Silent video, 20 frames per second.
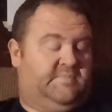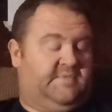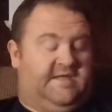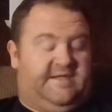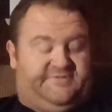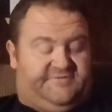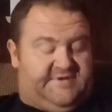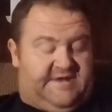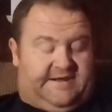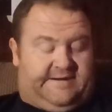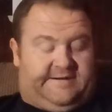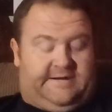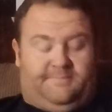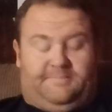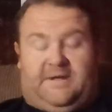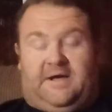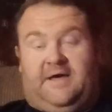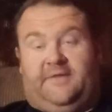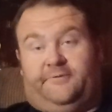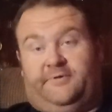it's not going
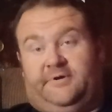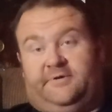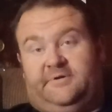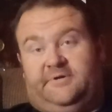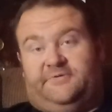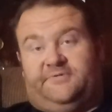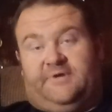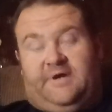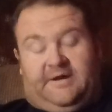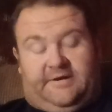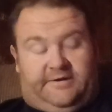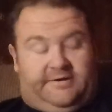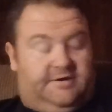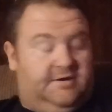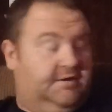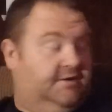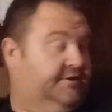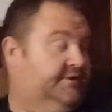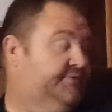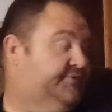to bother it. It's not going to
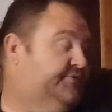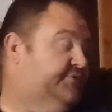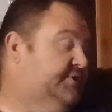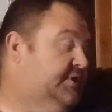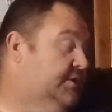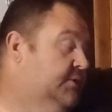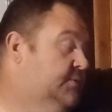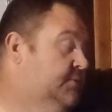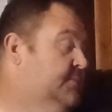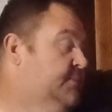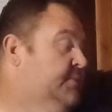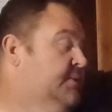hurt it. So